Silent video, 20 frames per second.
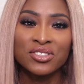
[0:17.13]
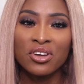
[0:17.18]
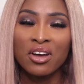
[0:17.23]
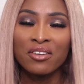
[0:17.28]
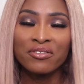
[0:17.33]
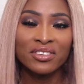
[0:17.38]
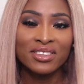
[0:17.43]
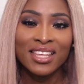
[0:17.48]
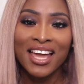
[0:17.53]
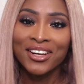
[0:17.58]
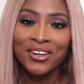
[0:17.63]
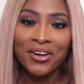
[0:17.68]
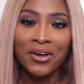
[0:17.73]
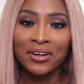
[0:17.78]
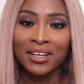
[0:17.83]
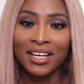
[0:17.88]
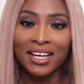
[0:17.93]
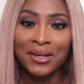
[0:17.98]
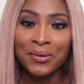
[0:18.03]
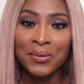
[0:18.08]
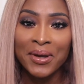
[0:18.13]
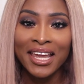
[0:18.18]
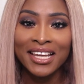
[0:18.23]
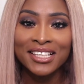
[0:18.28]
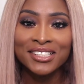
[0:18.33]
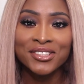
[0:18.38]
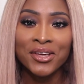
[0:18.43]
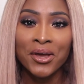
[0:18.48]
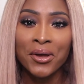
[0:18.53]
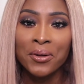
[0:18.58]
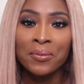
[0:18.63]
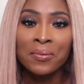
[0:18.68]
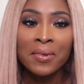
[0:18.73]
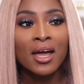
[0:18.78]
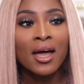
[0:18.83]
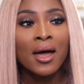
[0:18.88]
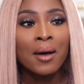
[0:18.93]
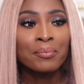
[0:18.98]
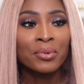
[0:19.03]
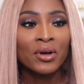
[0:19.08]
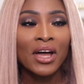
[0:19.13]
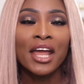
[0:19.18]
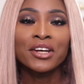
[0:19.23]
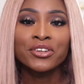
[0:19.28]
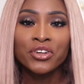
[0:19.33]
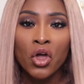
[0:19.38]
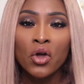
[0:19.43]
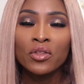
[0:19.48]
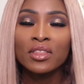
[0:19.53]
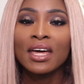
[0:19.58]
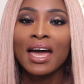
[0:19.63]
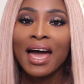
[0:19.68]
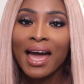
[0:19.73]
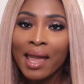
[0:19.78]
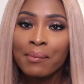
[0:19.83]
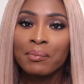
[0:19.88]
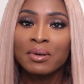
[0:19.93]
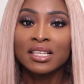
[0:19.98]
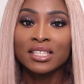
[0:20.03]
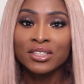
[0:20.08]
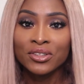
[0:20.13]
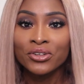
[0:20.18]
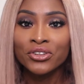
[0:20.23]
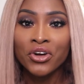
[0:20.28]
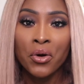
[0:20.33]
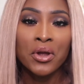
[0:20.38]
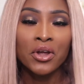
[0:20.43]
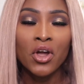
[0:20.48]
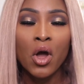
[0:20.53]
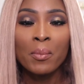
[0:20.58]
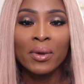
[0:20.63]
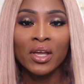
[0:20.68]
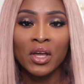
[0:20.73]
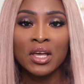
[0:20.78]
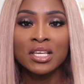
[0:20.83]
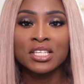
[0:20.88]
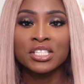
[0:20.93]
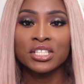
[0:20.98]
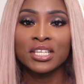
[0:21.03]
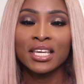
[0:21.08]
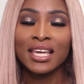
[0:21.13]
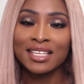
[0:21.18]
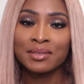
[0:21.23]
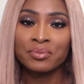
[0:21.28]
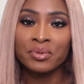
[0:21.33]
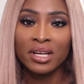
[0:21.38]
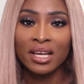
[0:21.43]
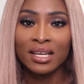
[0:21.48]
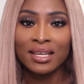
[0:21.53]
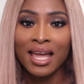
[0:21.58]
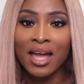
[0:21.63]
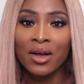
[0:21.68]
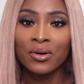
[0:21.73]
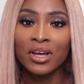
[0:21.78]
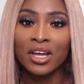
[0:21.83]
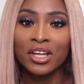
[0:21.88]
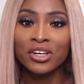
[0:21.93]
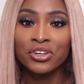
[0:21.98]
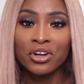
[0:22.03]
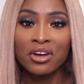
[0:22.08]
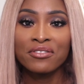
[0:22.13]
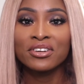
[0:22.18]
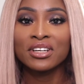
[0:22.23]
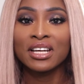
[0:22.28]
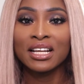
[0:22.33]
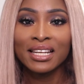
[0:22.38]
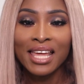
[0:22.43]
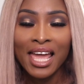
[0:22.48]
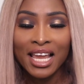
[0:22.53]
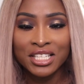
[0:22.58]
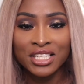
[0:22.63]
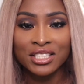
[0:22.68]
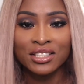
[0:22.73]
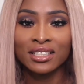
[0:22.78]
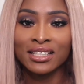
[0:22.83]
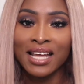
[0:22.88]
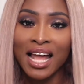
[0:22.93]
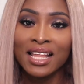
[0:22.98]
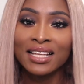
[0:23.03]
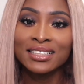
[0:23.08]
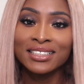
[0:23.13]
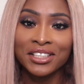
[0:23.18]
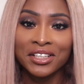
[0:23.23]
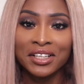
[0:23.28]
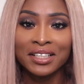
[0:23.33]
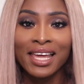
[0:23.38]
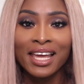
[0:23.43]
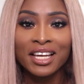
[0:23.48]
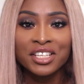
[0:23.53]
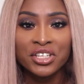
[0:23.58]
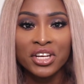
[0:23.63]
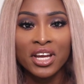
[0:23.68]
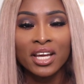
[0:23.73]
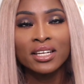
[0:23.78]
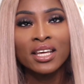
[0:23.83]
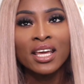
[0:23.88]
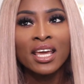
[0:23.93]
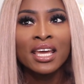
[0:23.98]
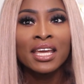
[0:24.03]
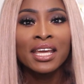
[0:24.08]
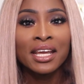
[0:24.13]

not for that long anyway, so but I know that hype is still going on because she is bringing out another collection, the Galaxy collection,